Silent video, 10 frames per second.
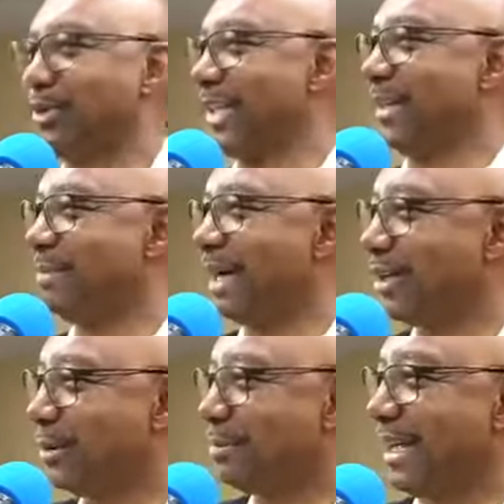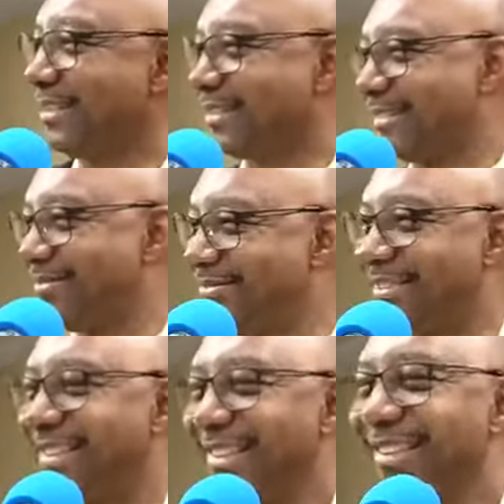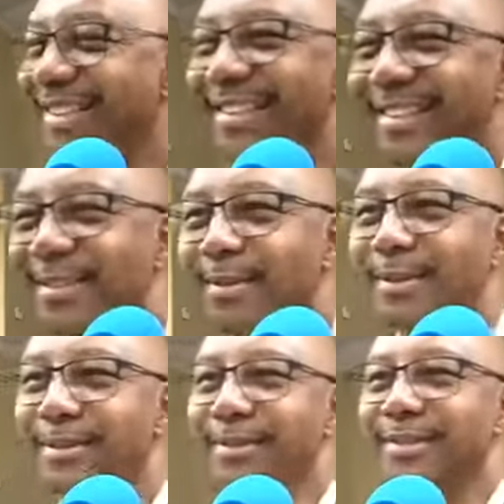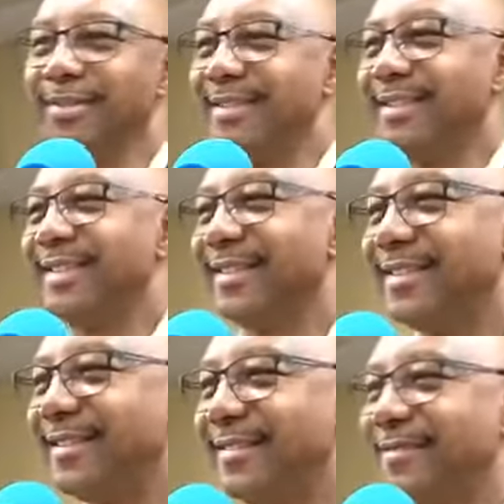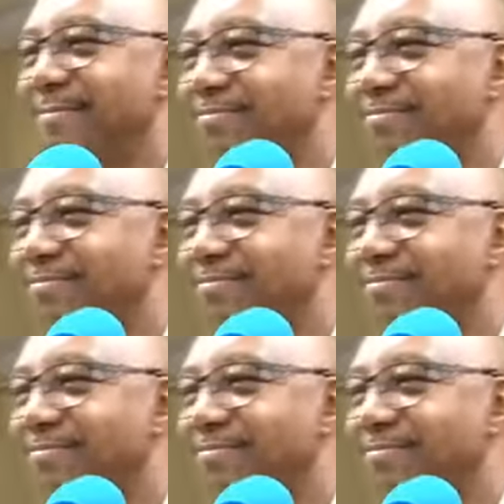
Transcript: say about your pastor? What's I would say my pastor